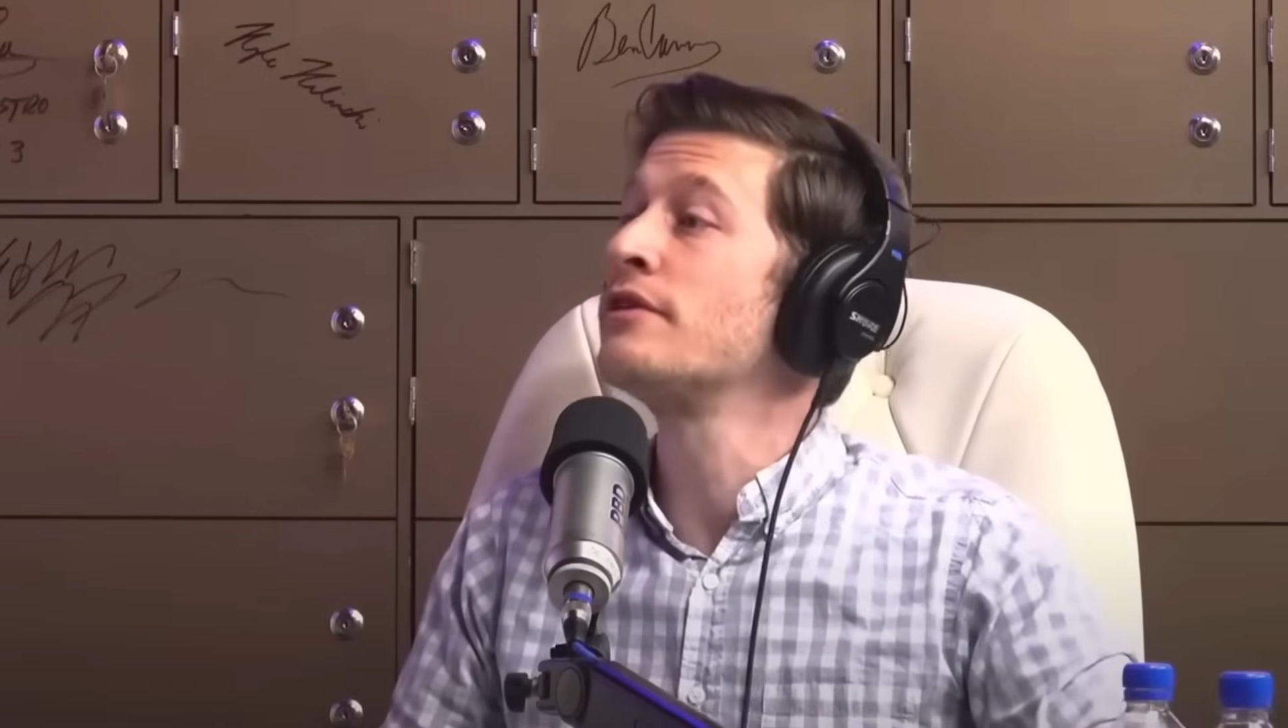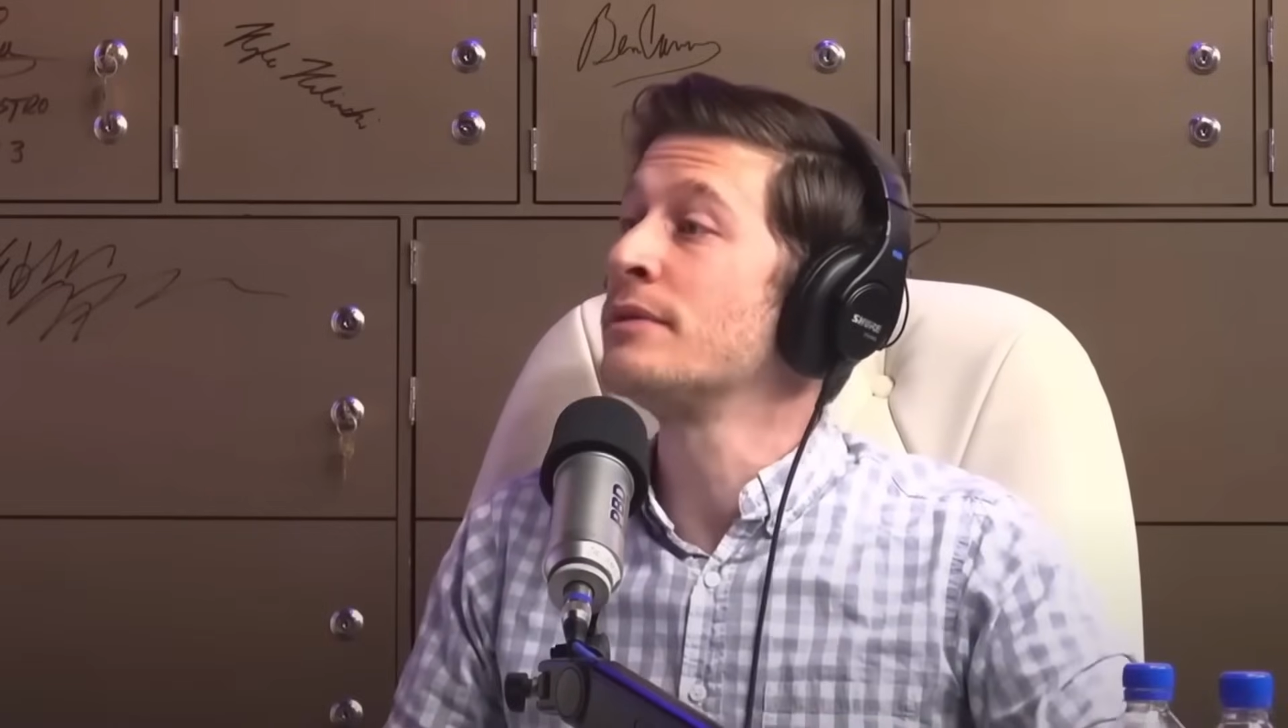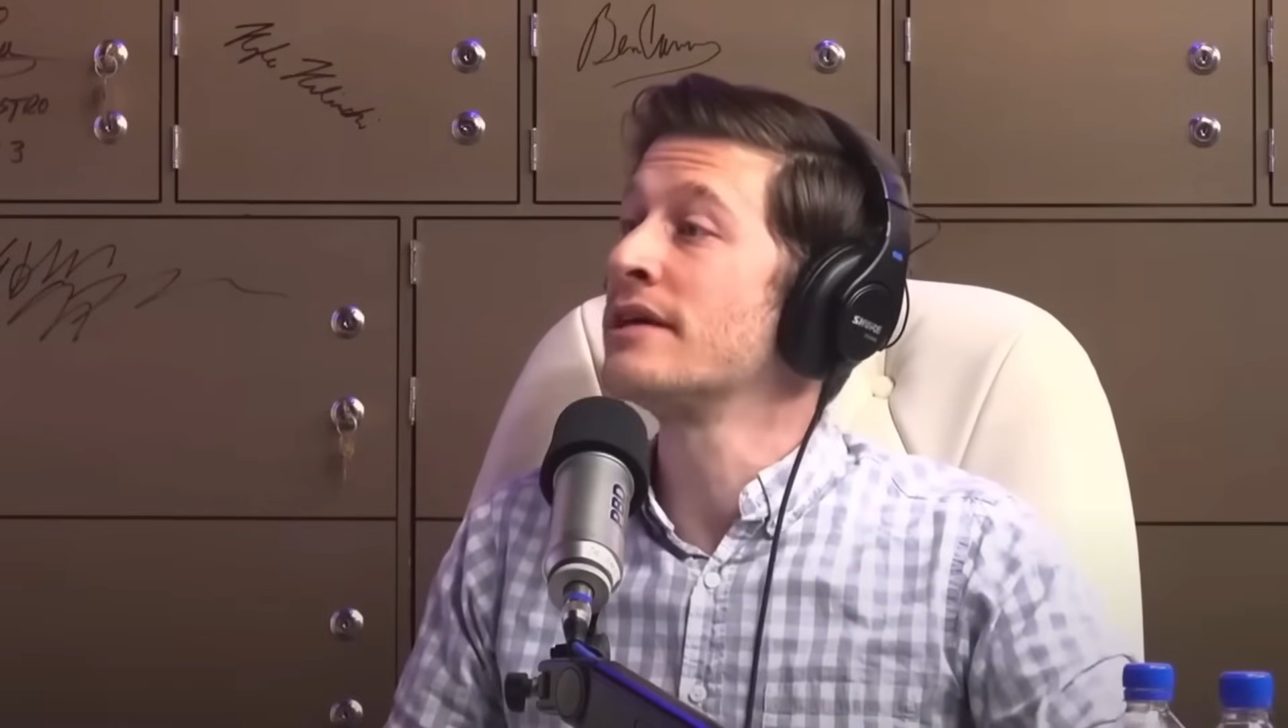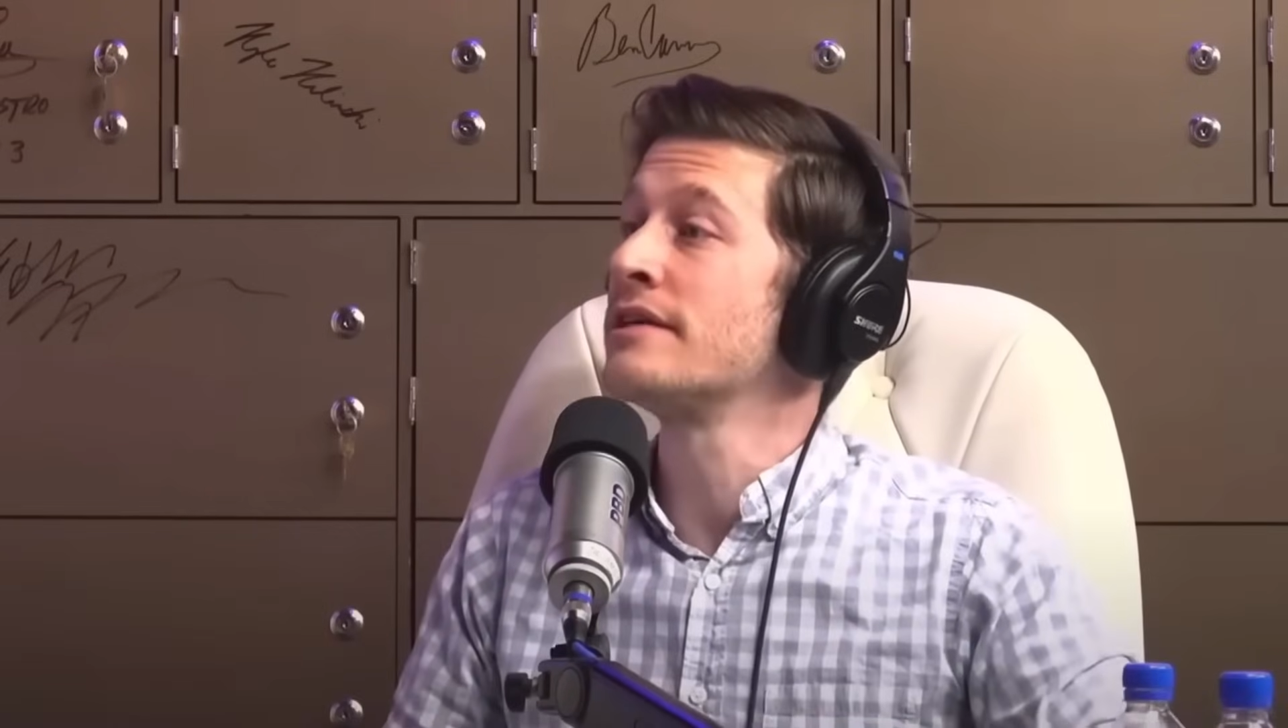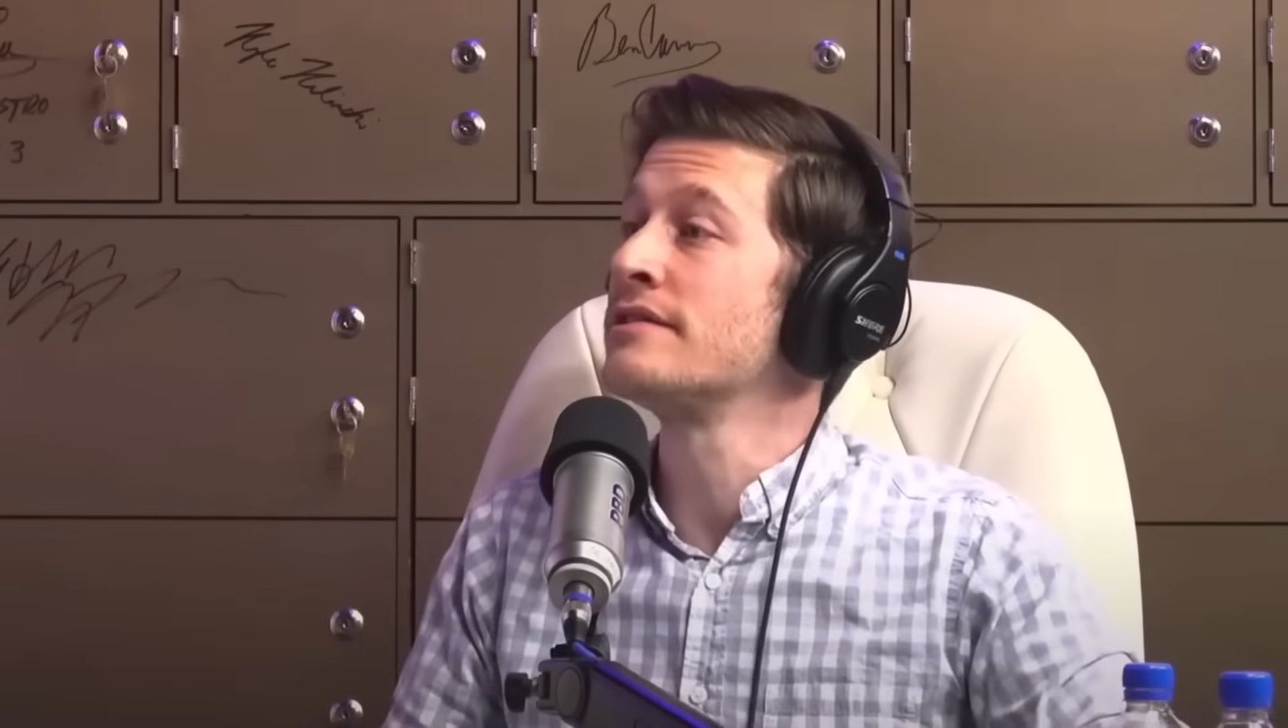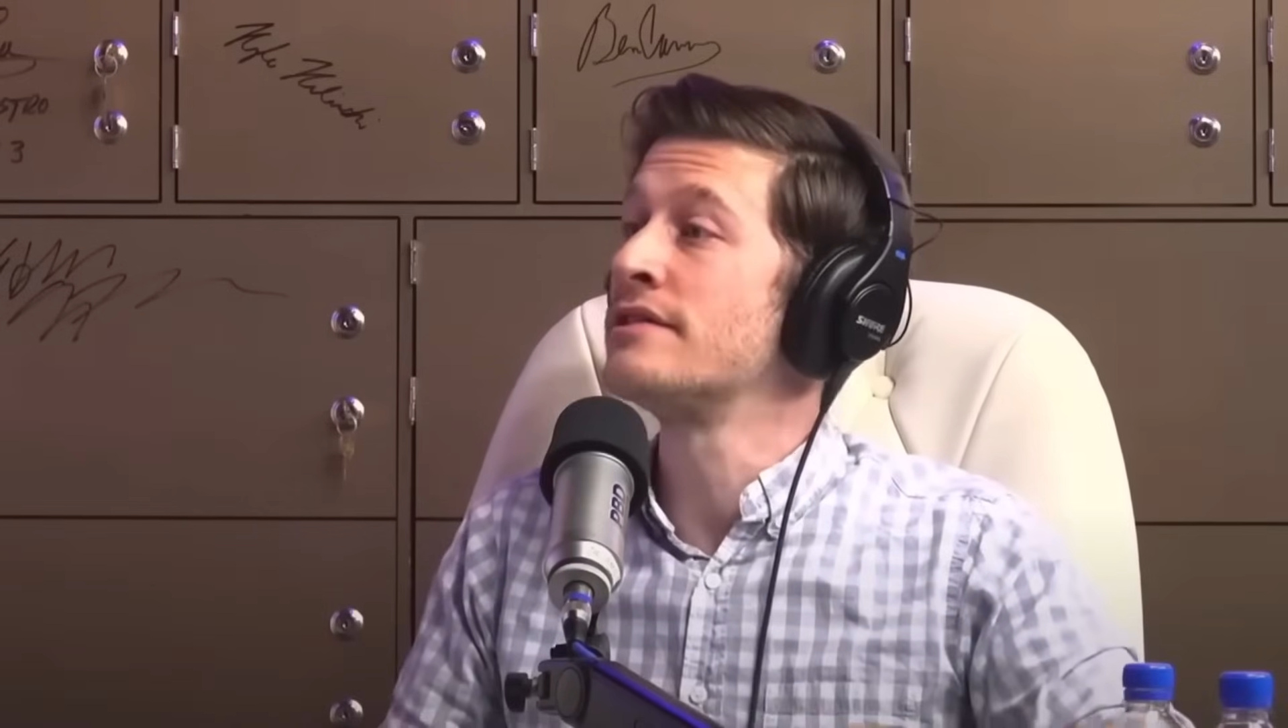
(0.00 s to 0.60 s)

because